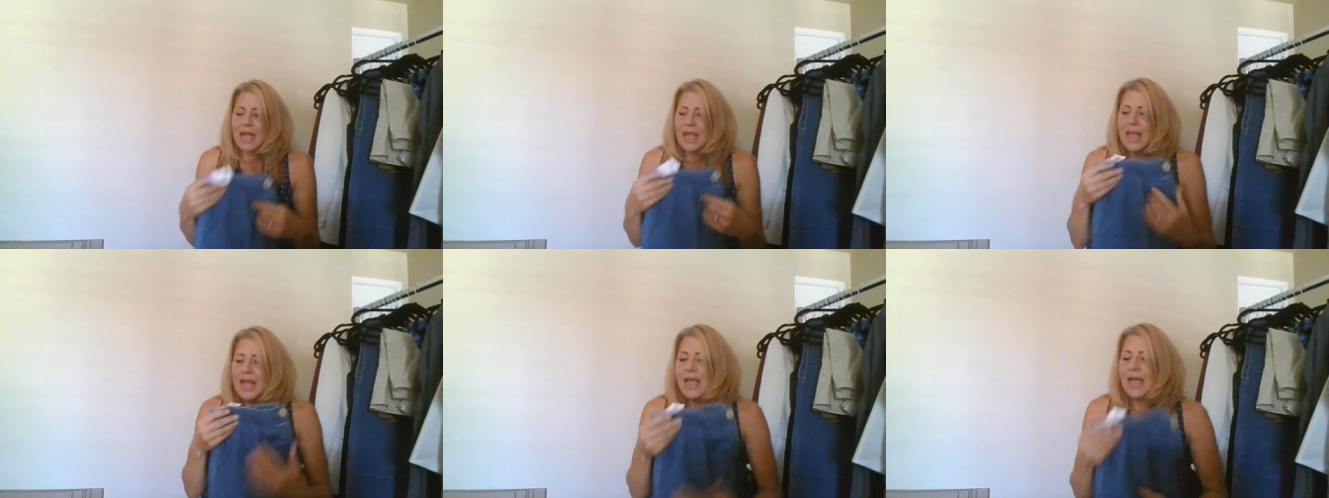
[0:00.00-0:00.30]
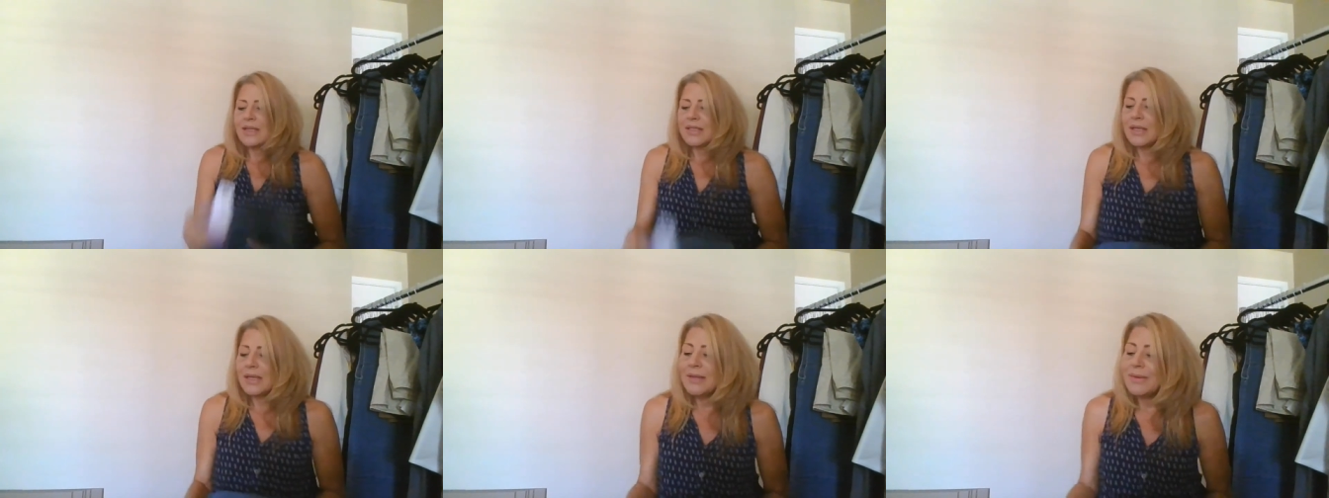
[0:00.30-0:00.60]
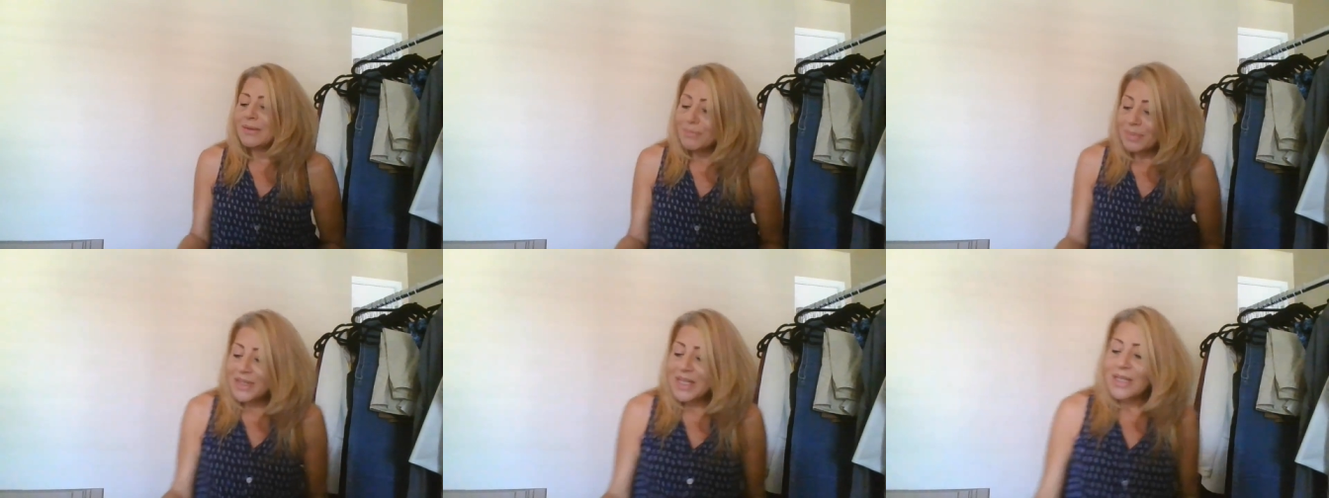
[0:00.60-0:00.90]
And,
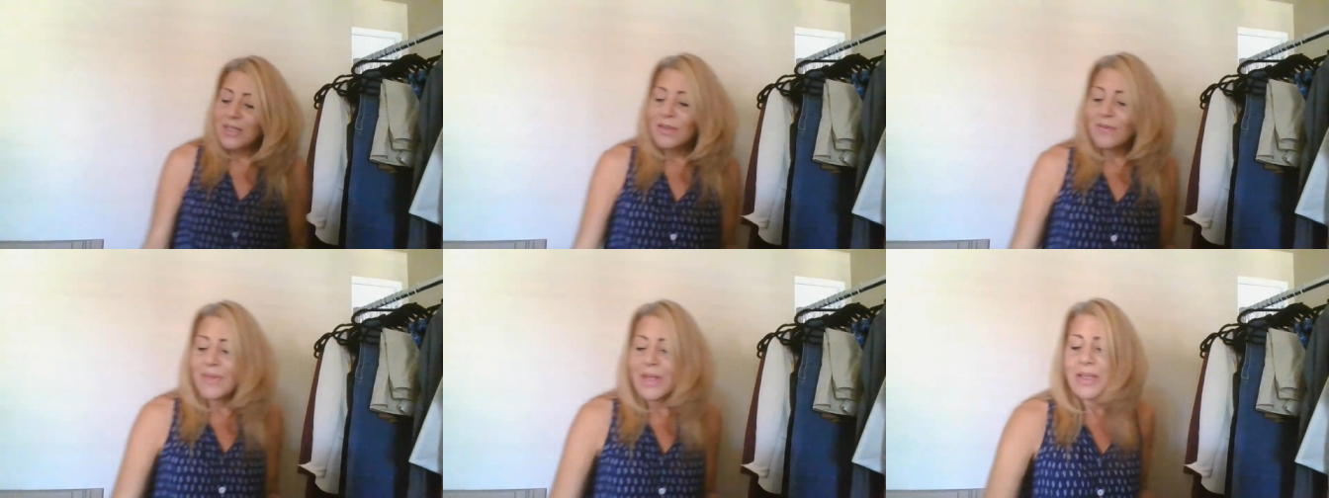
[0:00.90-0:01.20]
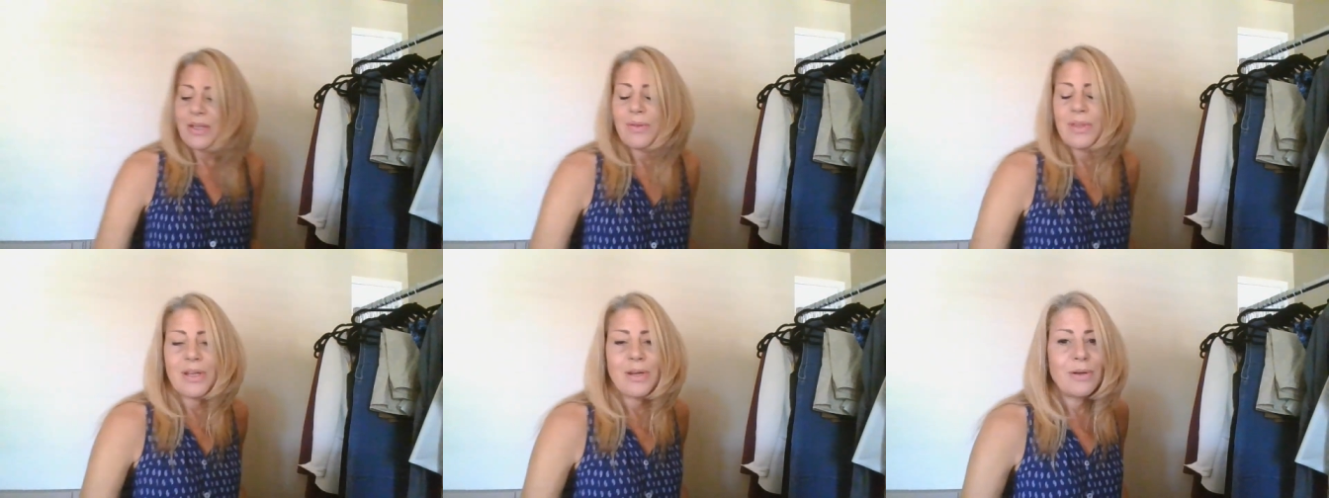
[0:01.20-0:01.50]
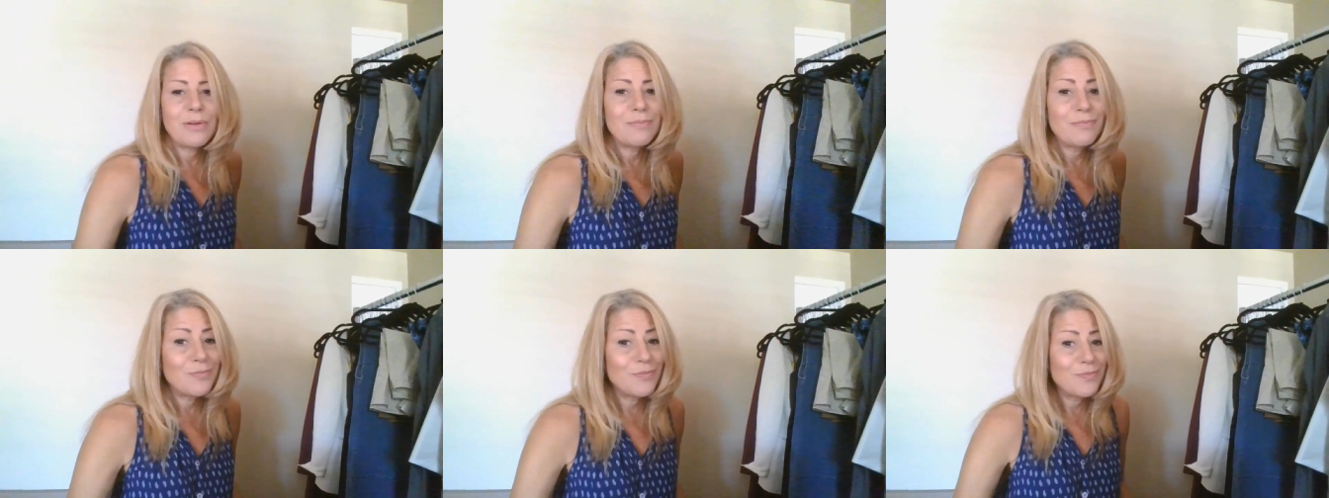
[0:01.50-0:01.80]
but they do value
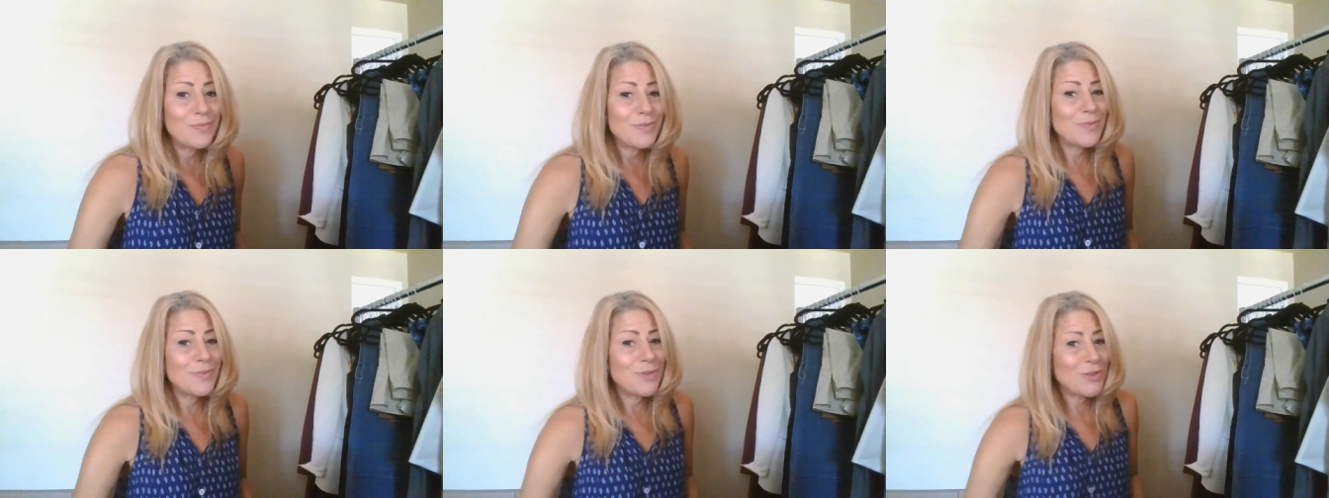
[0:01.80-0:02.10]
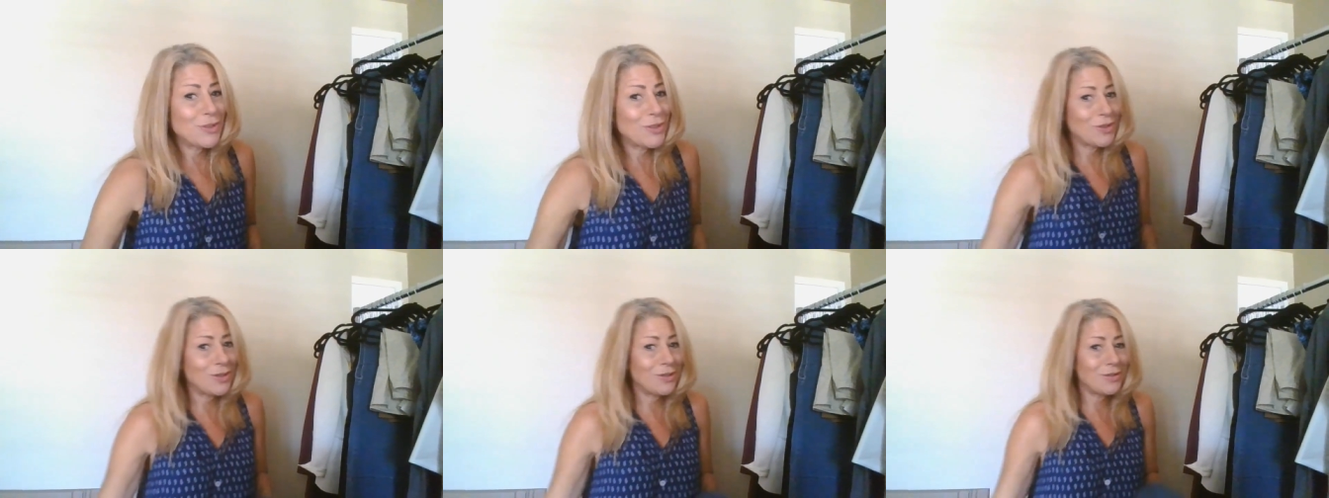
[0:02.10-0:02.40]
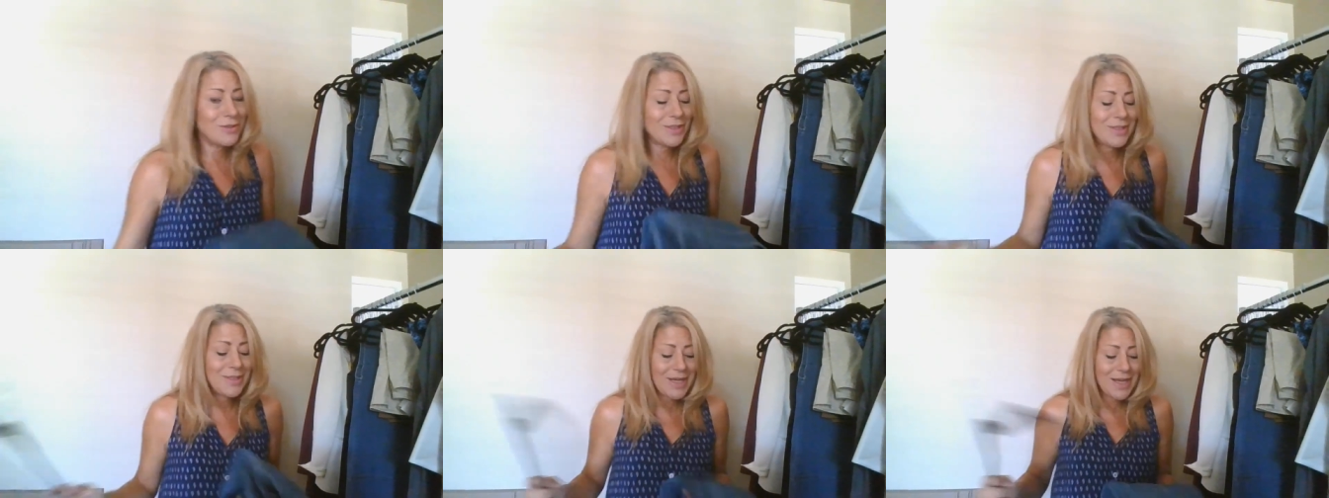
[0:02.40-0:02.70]
their
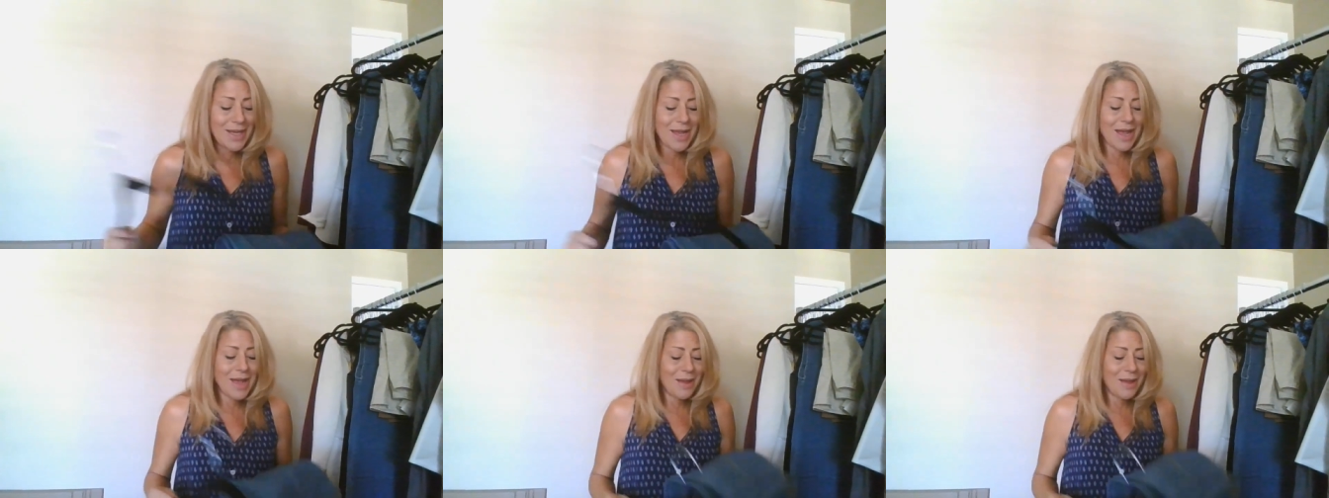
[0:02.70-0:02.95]
skirts.